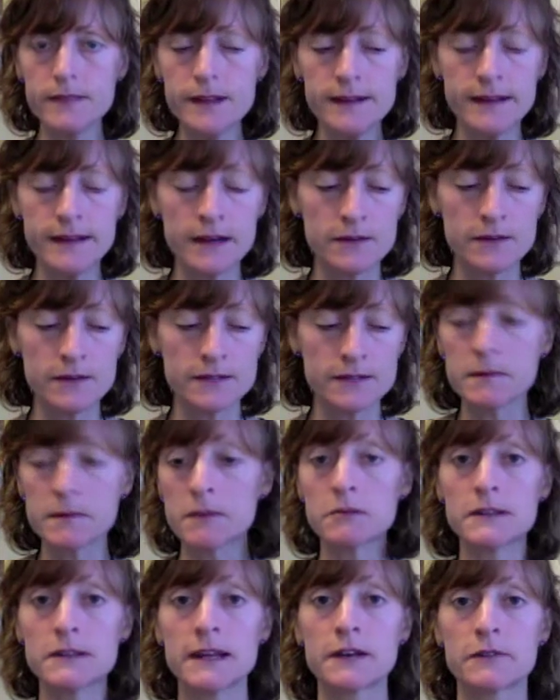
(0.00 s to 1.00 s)
Now, some
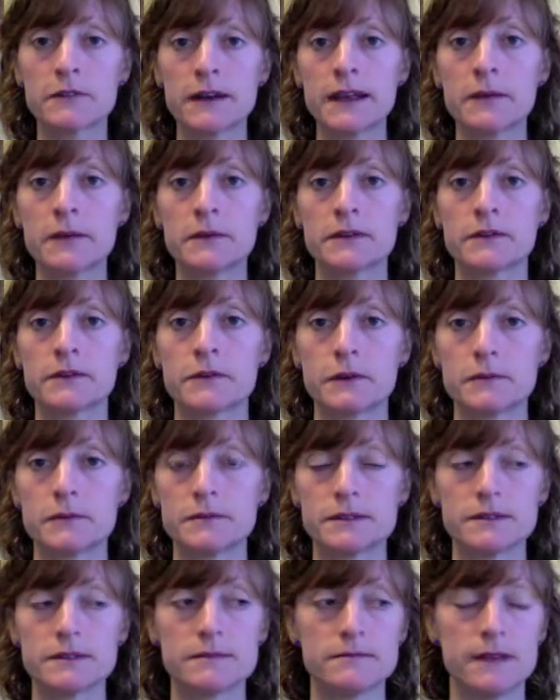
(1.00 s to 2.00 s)
like running with
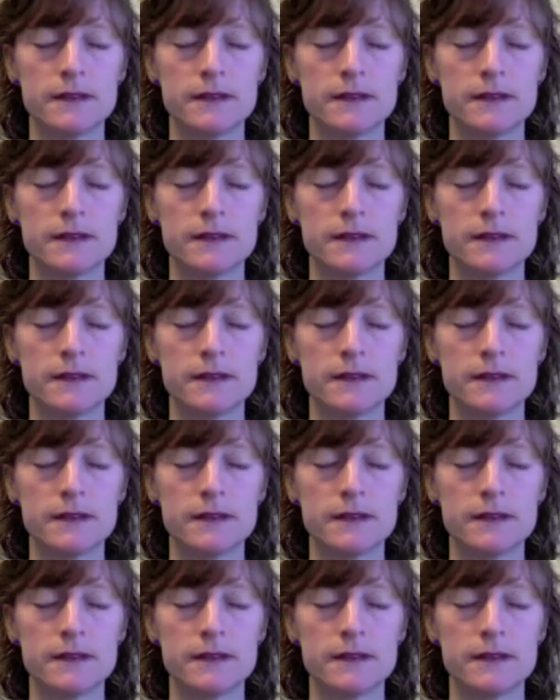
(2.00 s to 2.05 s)
groups.